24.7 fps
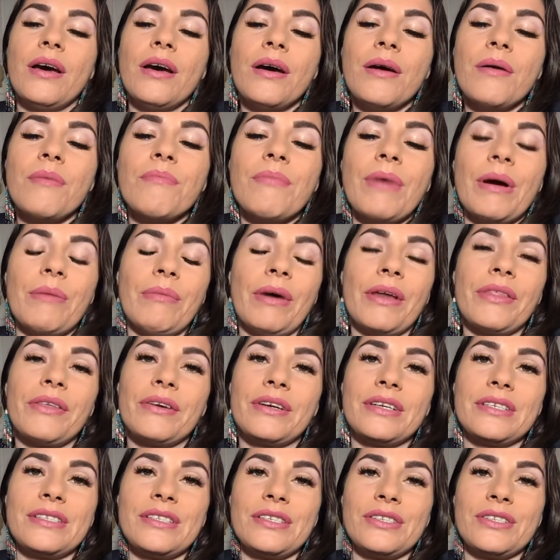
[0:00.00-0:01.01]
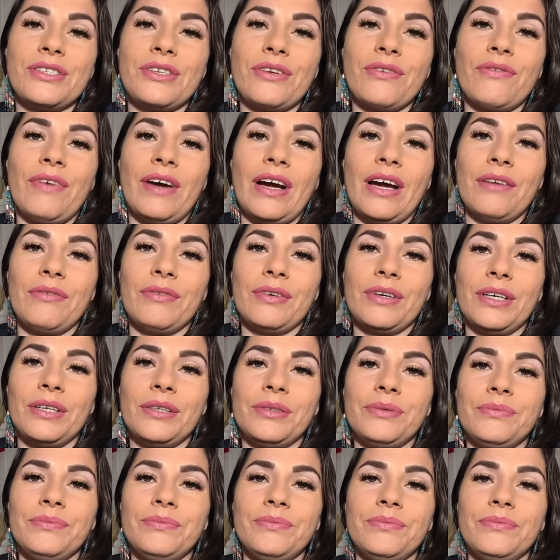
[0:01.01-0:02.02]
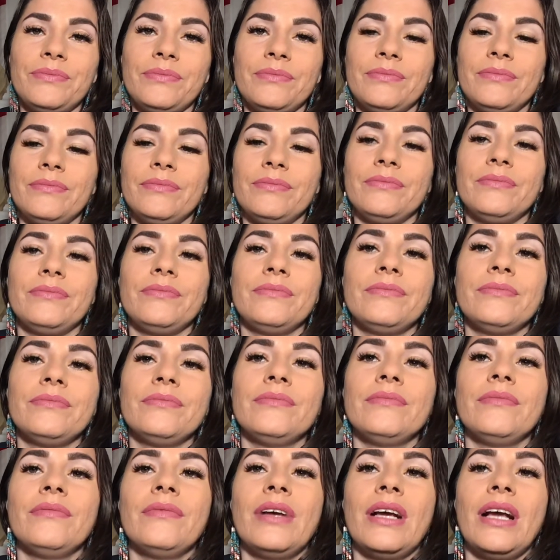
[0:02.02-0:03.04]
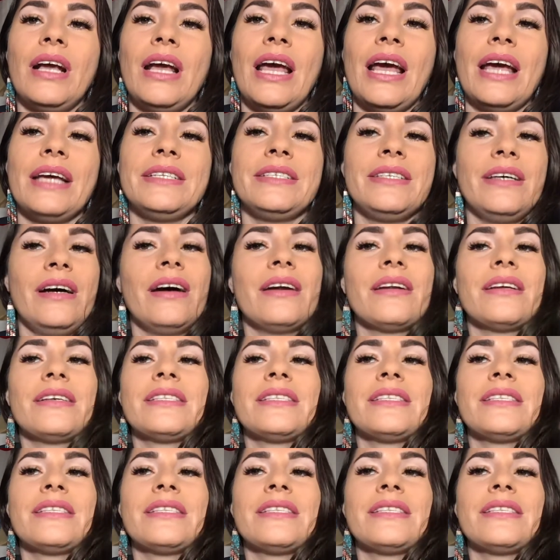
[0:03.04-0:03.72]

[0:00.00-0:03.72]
My mother is a survivor and taught us